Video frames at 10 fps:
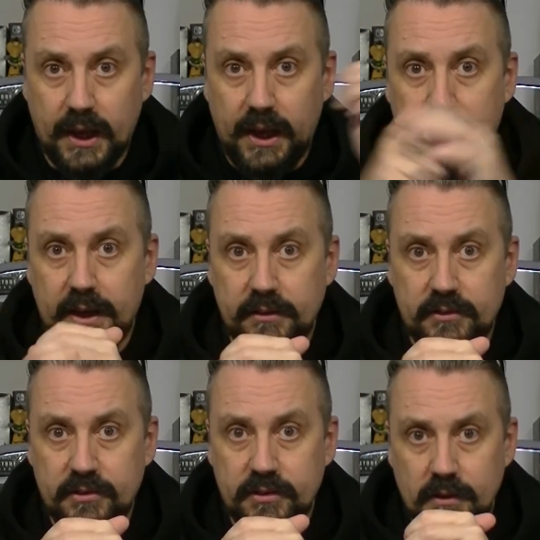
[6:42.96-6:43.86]

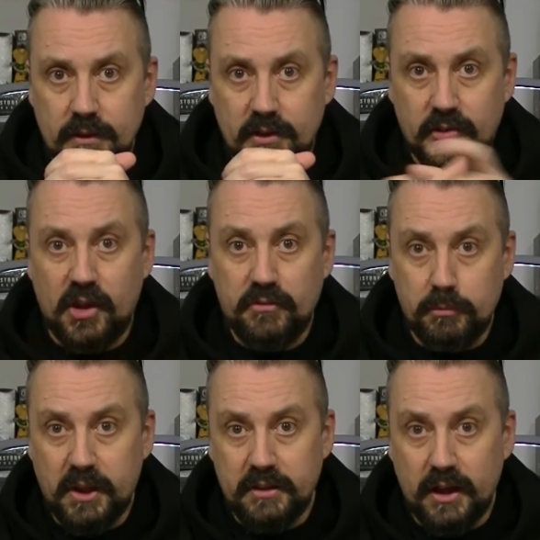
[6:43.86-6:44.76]
And aside
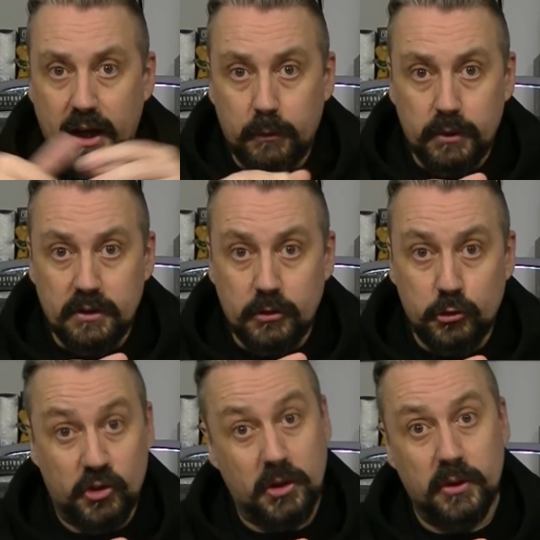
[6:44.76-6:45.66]
from that, I will
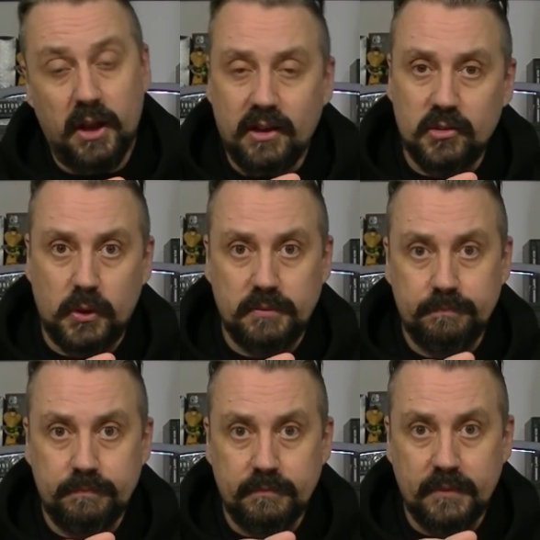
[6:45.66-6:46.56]
see you in the next one.
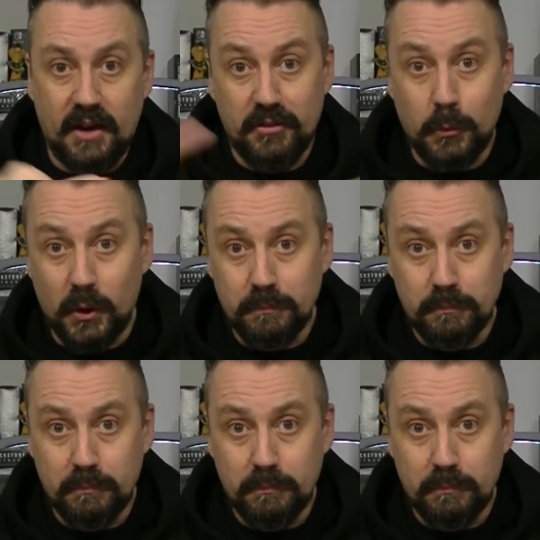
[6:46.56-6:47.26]
Have a good one.